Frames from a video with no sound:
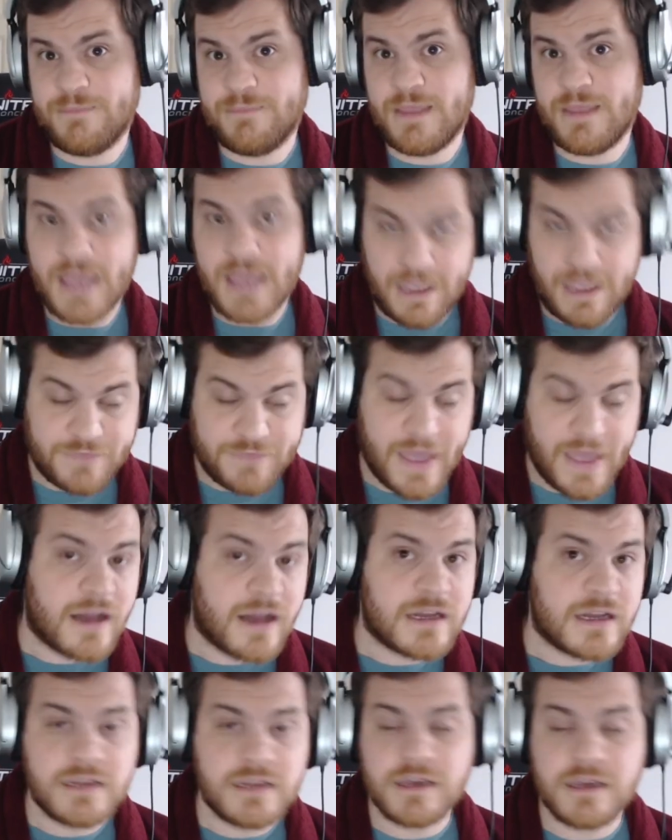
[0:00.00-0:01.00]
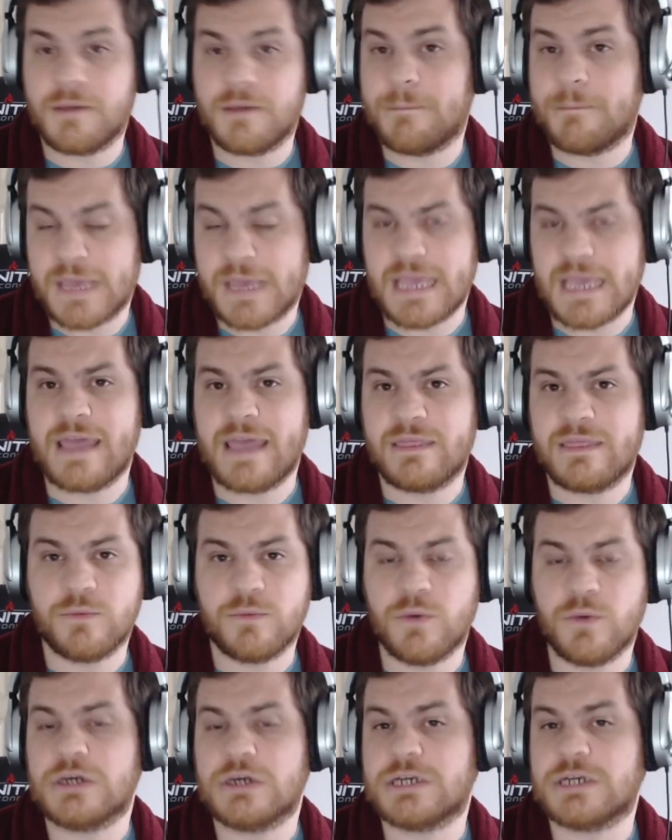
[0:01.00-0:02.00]
If they are going to compete in the
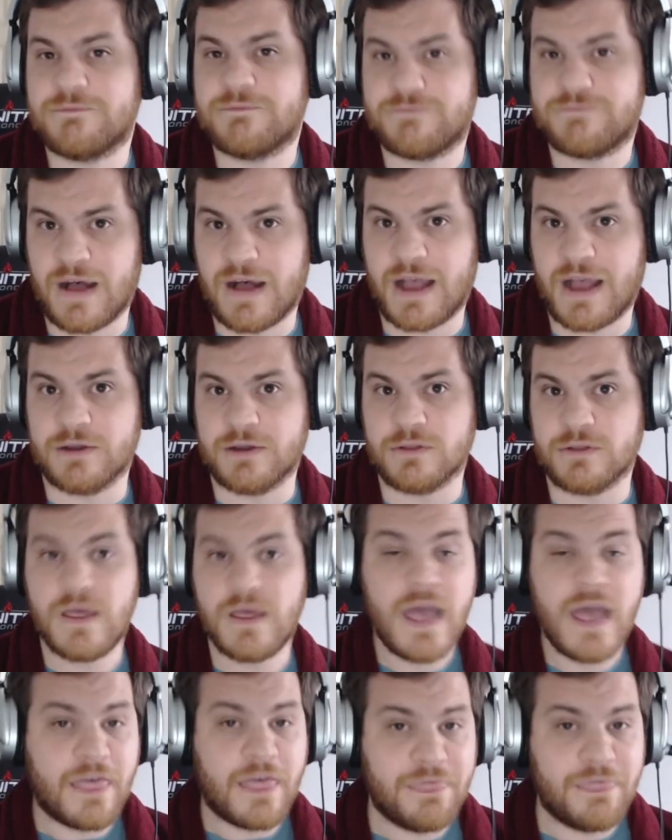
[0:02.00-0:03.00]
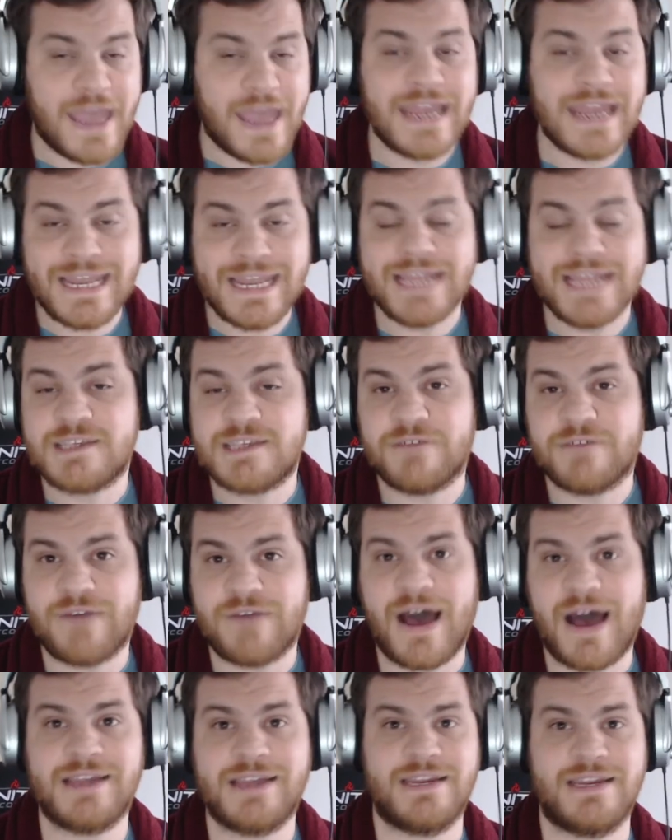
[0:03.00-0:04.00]
World Cup final, they need to
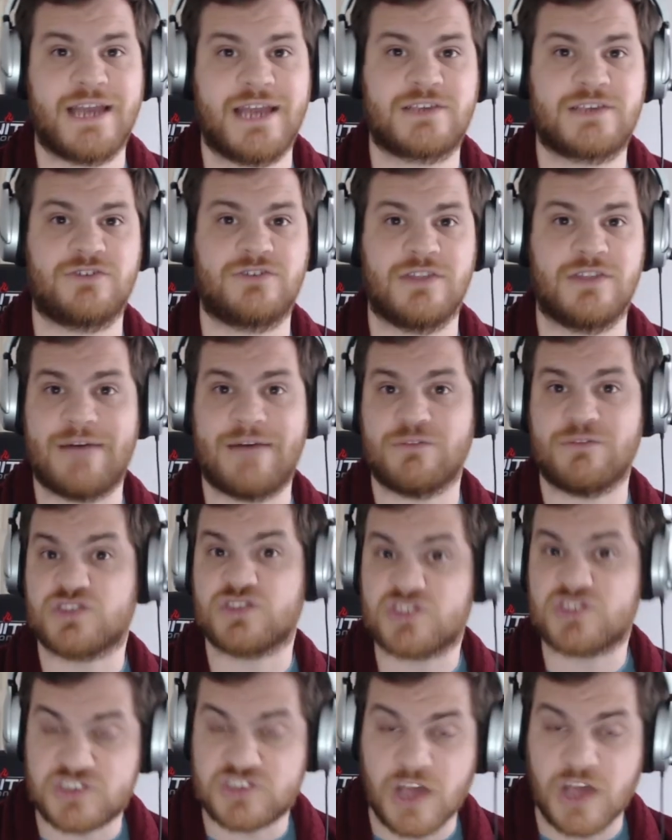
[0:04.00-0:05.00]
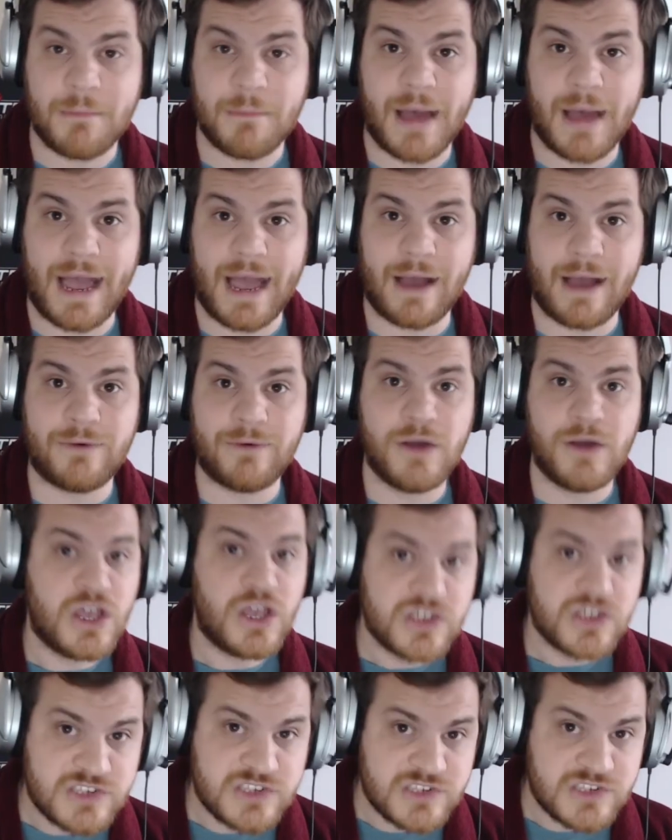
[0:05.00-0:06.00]
find an extra level somehow,
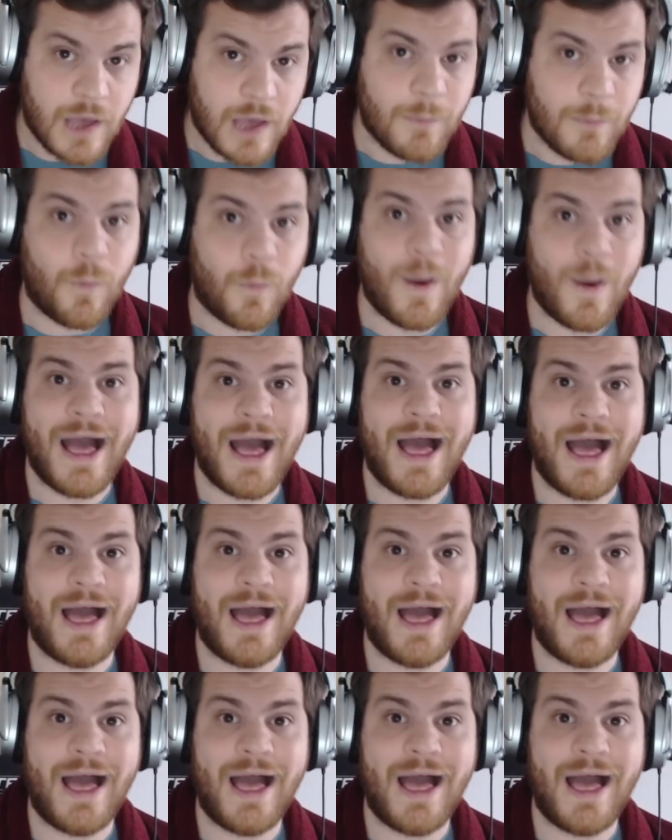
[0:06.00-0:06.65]
somewhere.